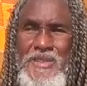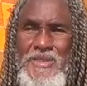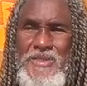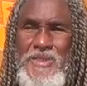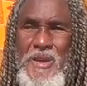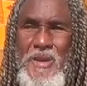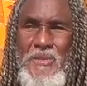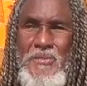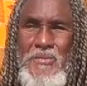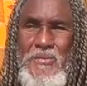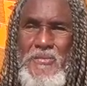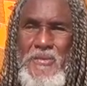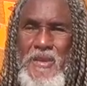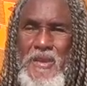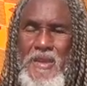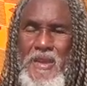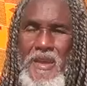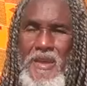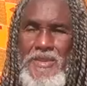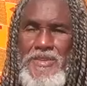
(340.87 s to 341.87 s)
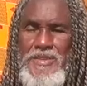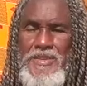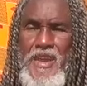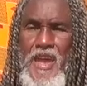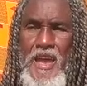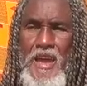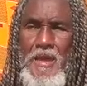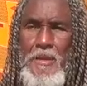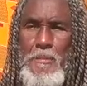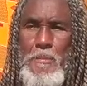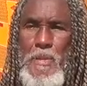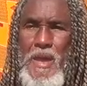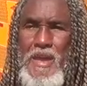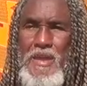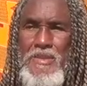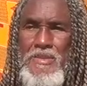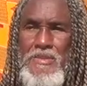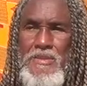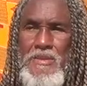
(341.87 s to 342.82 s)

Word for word: self. Checkmate.